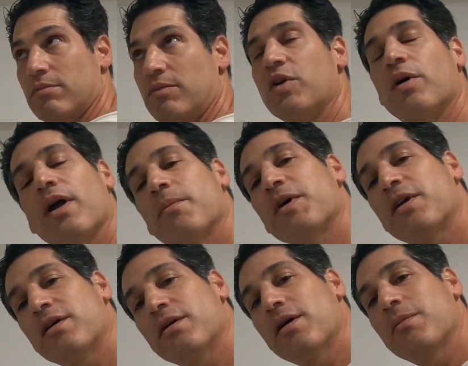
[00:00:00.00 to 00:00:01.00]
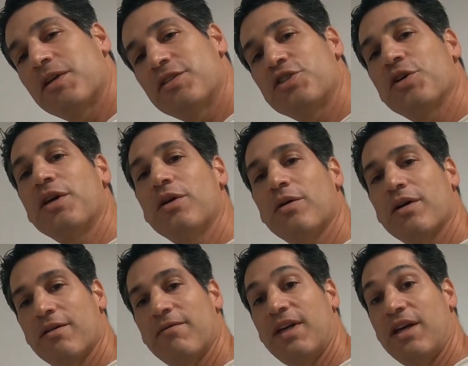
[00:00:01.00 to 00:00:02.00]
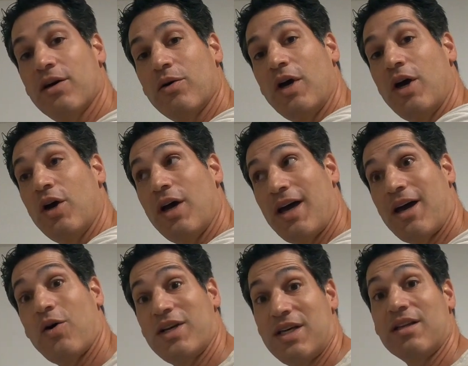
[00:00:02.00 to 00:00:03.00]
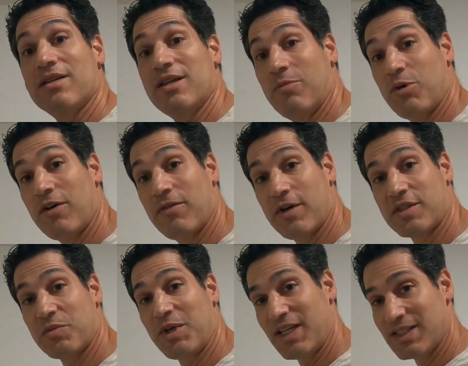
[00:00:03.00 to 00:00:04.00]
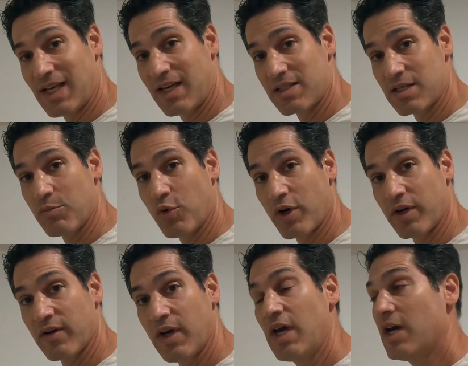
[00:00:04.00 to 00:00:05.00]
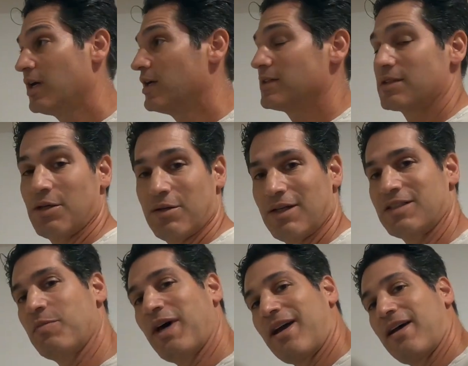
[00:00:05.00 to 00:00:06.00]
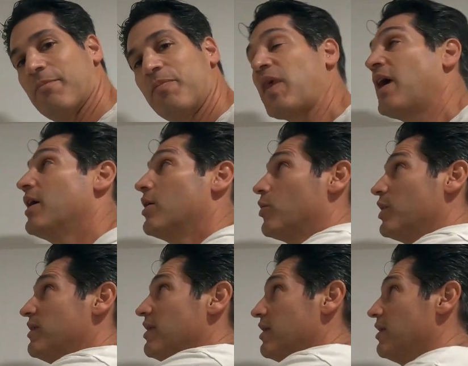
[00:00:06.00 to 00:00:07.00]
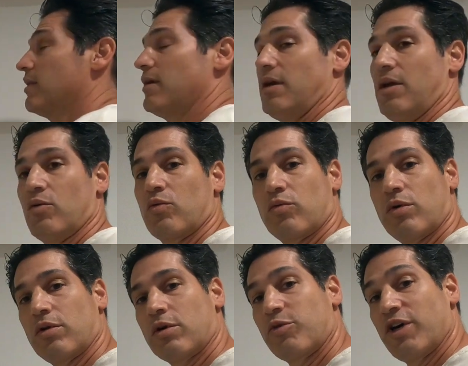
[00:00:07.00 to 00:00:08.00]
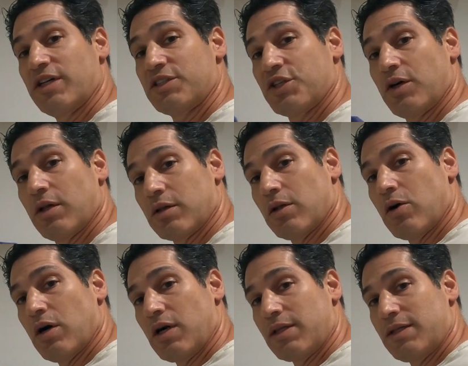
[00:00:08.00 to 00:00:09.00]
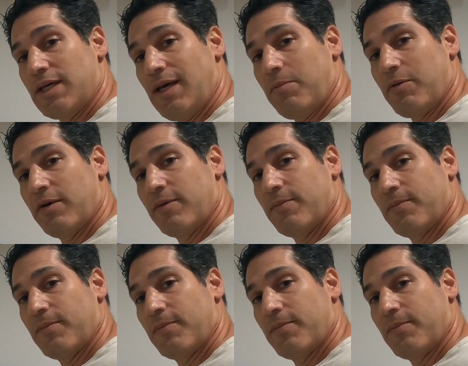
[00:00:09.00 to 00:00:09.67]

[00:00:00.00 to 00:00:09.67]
You know what, I'm gonna show you on the video how I take the tape off also, because that is important. So let's back up. We did the roller brush along the tape.